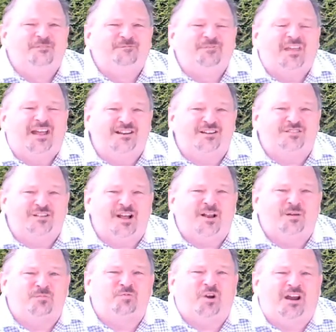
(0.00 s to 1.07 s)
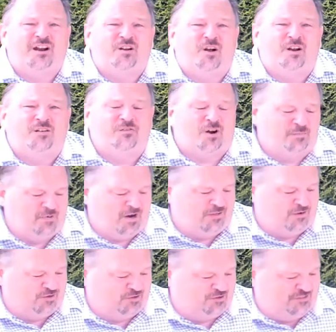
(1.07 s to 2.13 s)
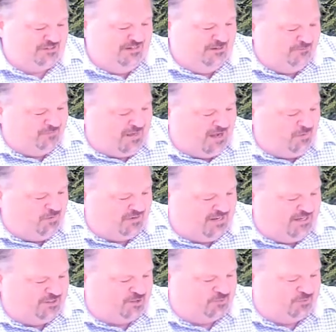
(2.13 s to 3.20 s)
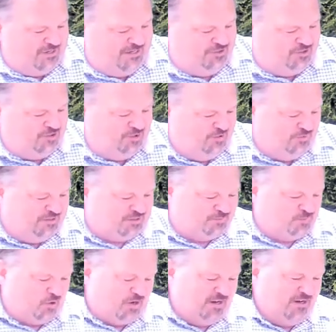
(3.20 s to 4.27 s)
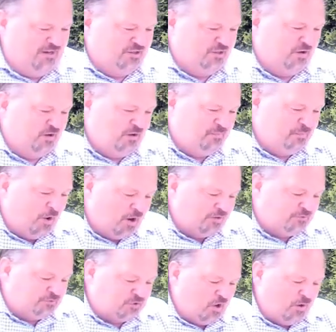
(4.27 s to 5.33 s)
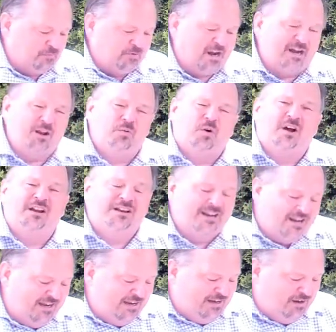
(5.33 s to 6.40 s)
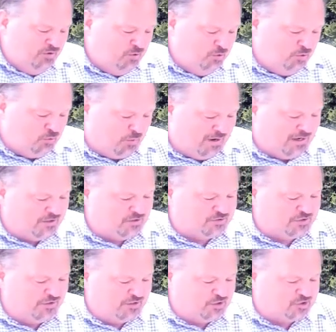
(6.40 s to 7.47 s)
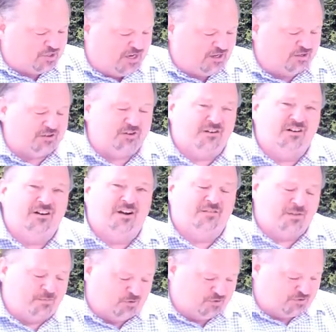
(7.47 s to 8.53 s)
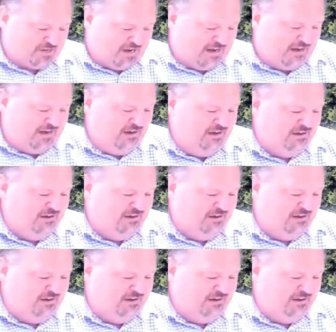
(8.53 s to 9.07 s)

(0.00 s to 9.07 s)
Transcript: and to celebrate all of our mothers. I would like to read to you this morning uh, part of Psalm 91. He who dwells in the shelter of the Most High